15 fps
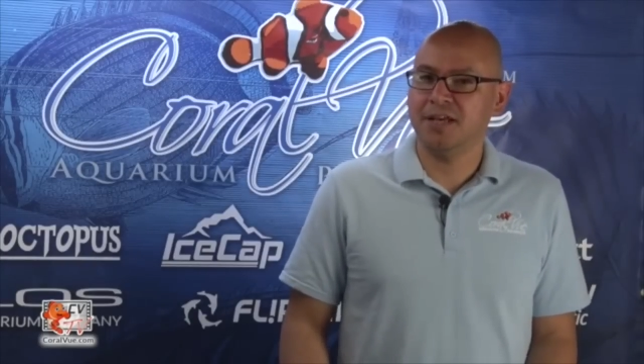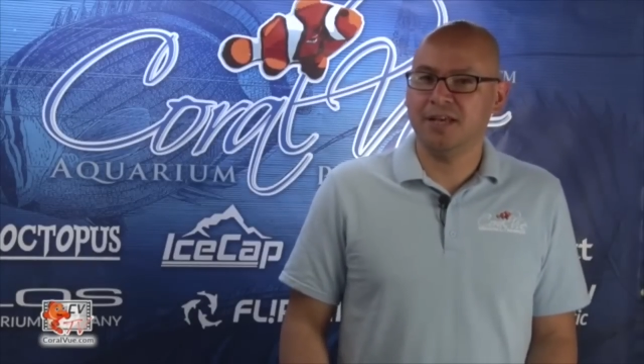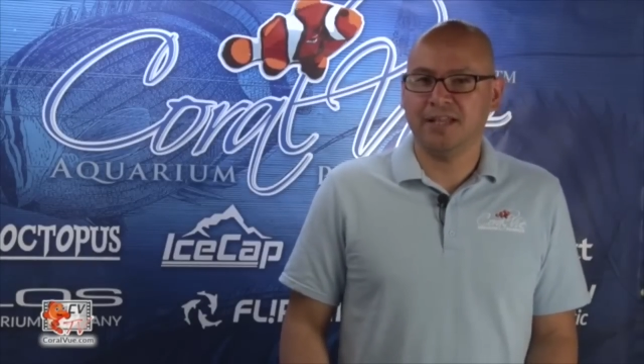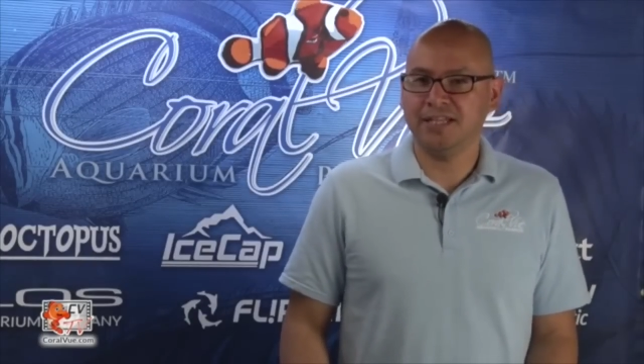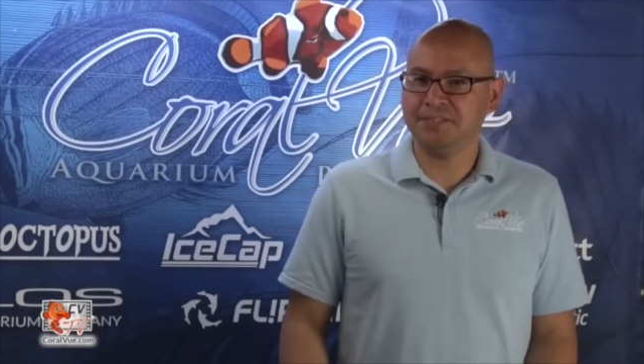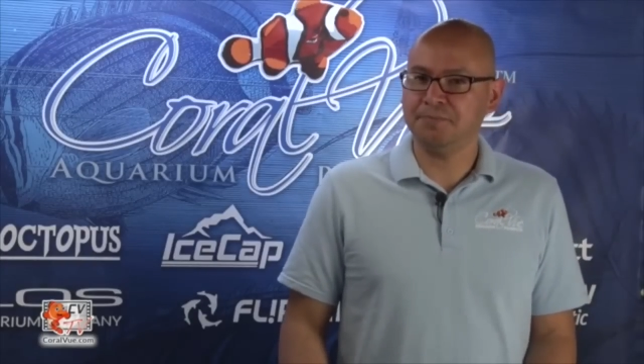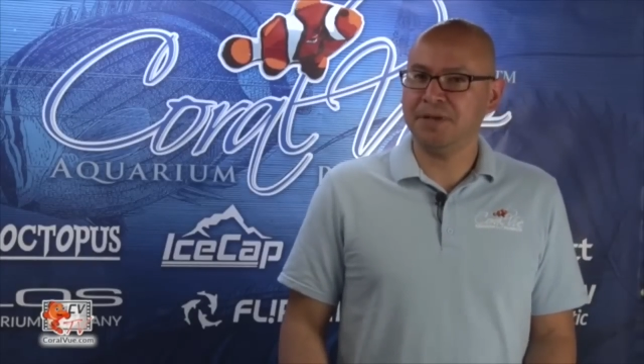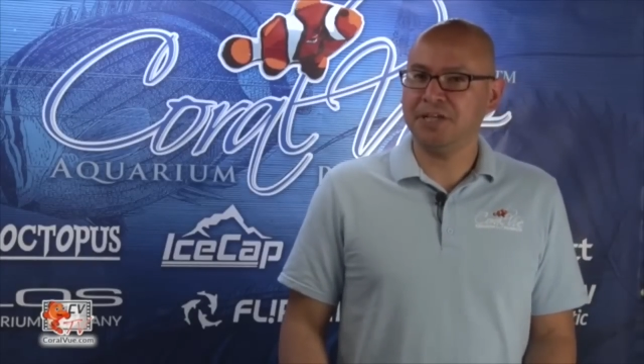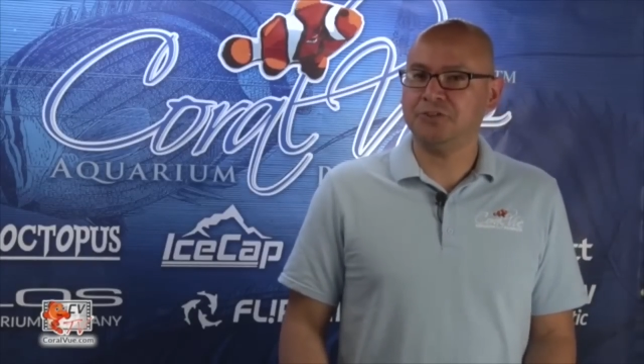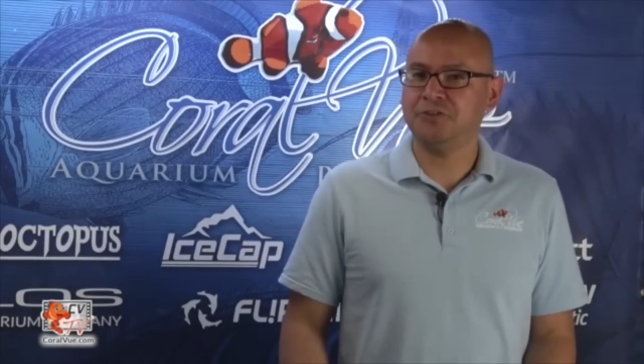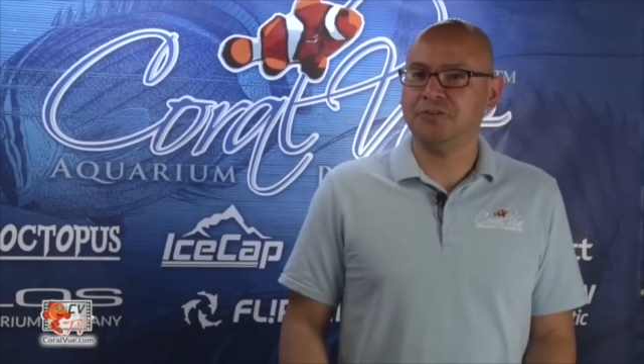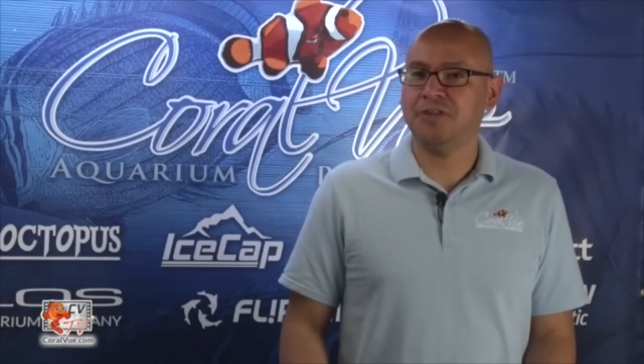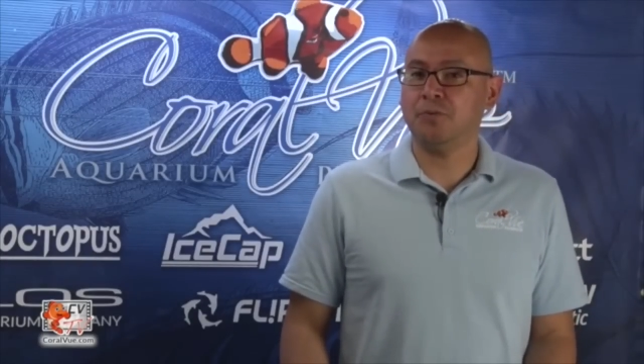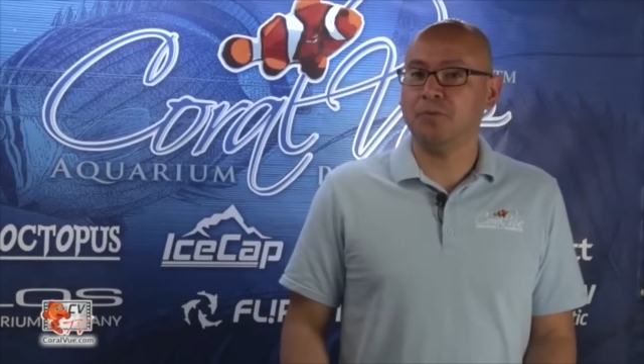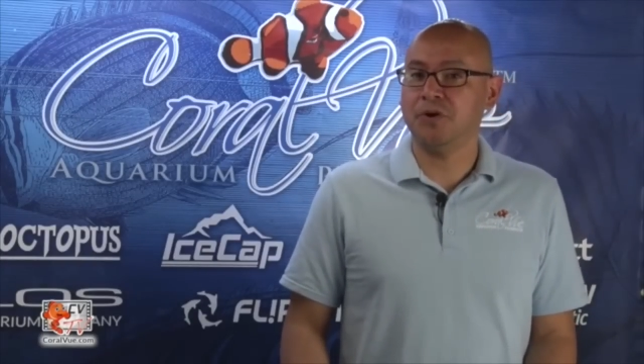let's make sure
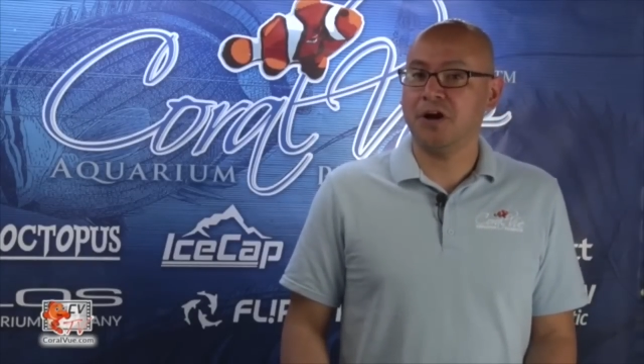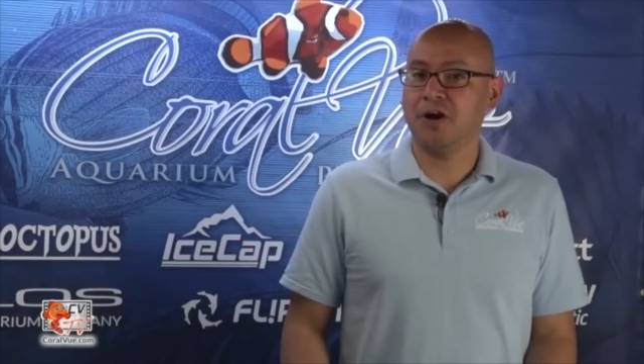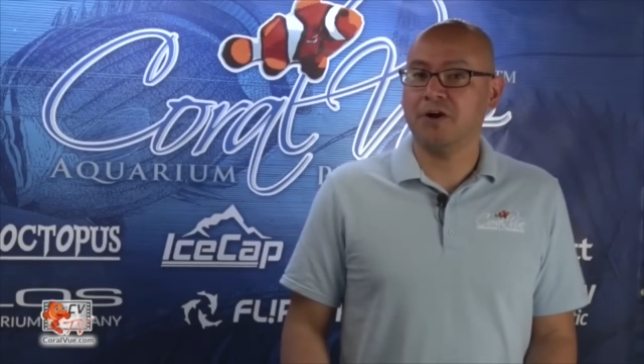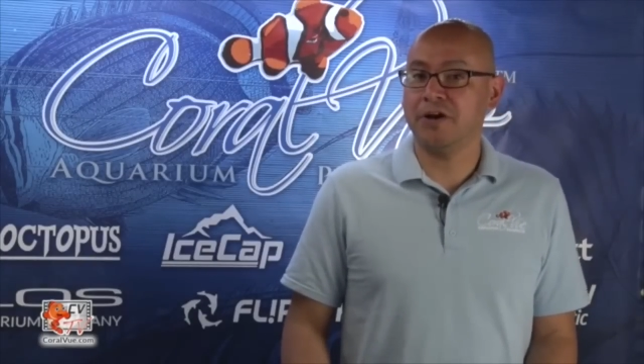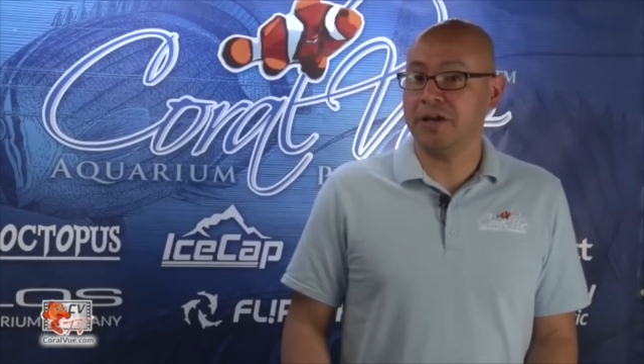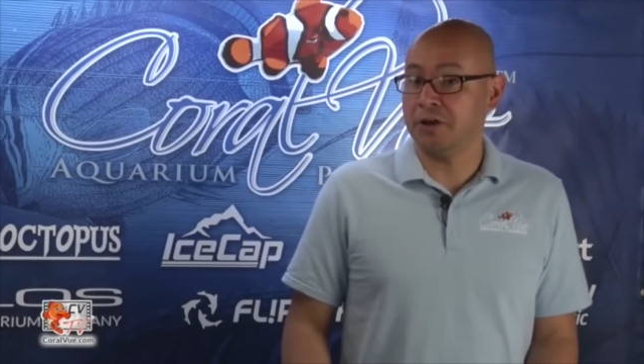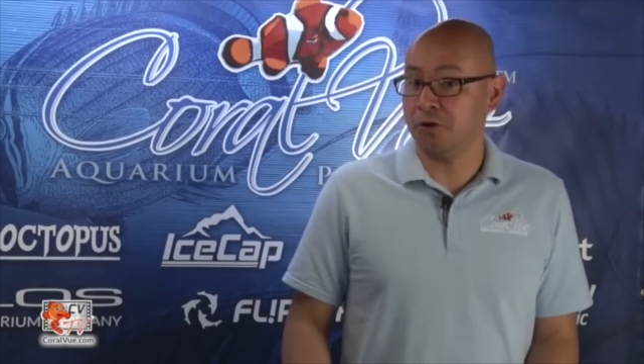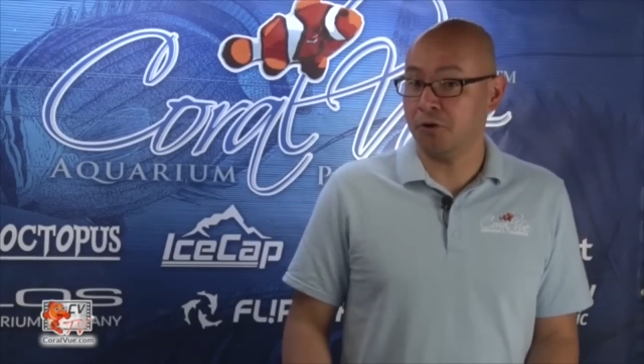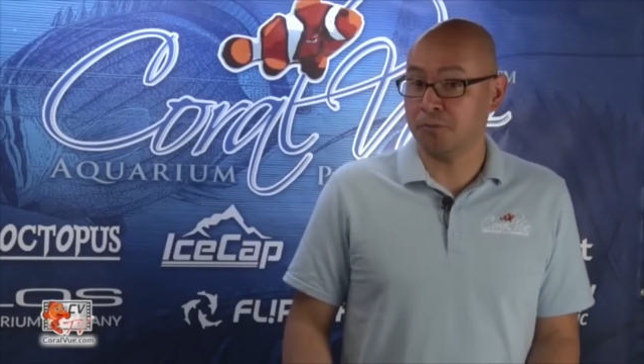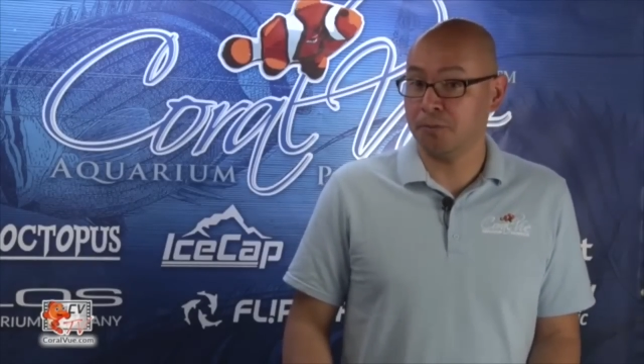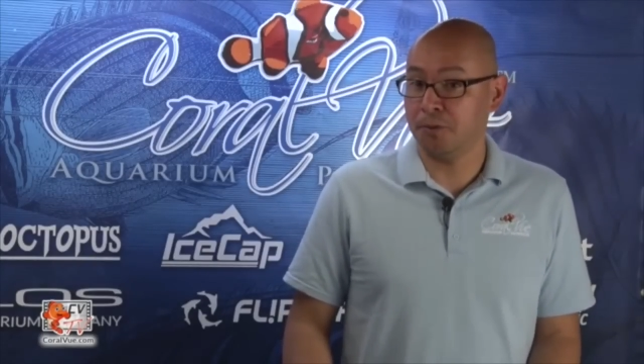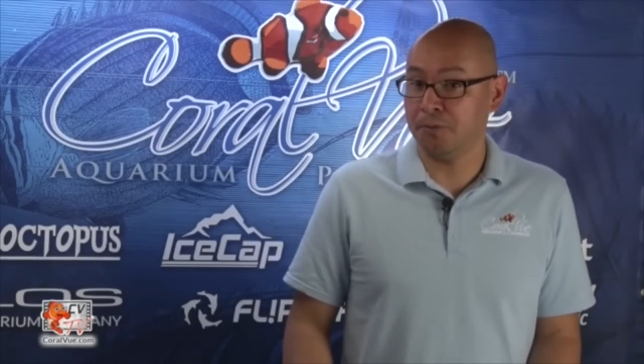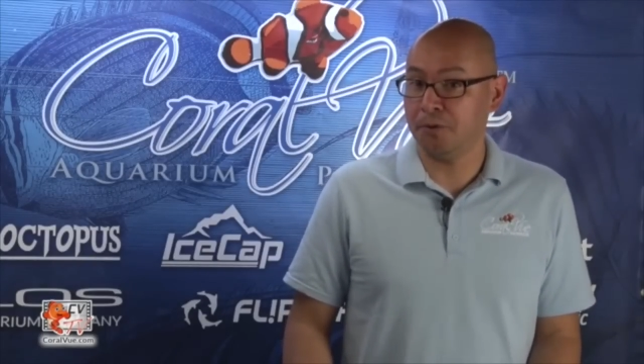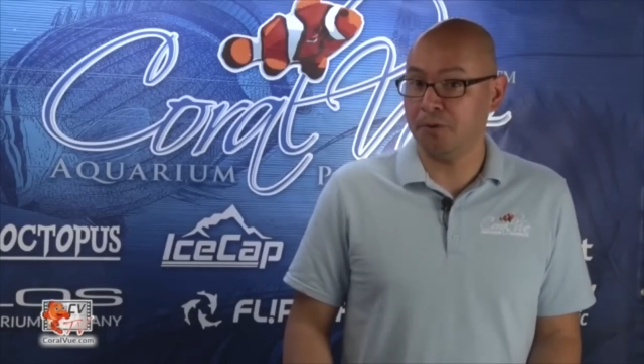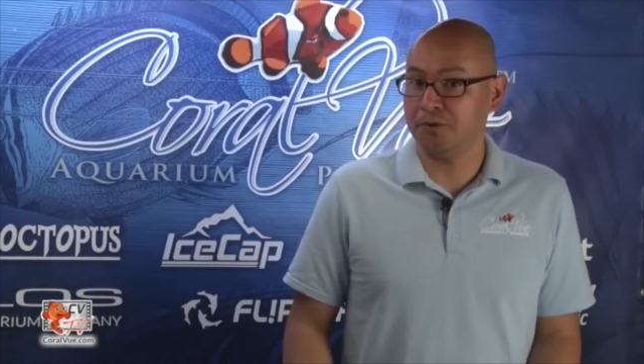that we are in
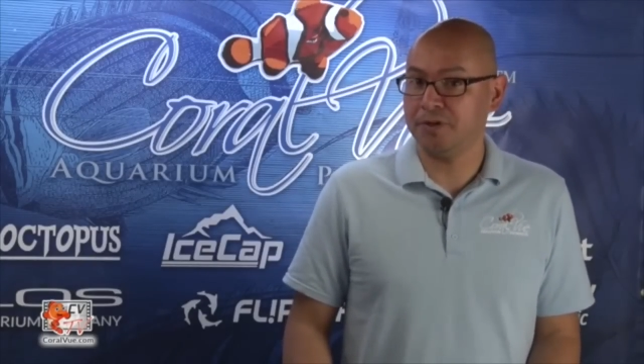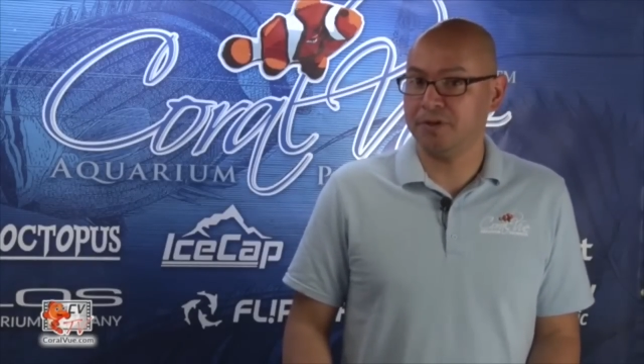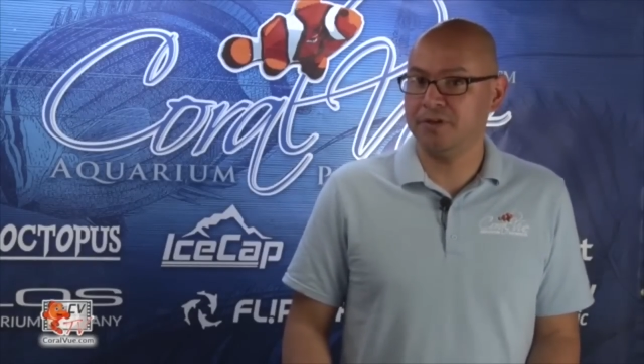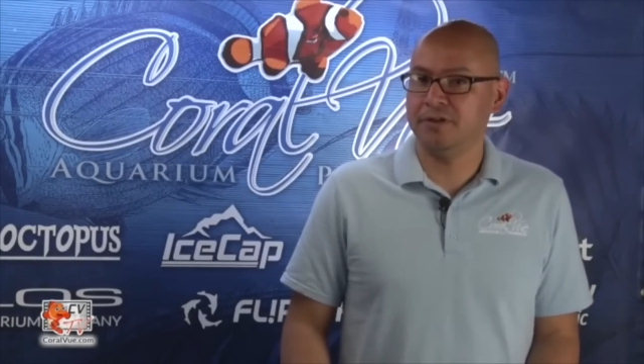normal mode.